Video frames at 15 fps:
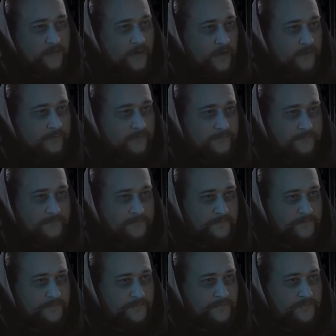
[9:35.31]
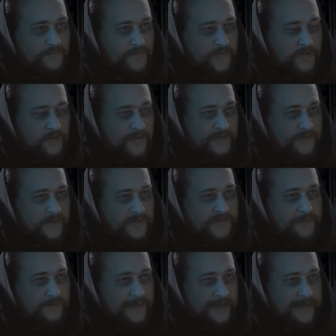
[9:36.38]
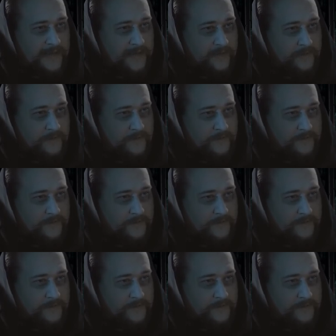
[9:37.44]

one. Always wanted to be you.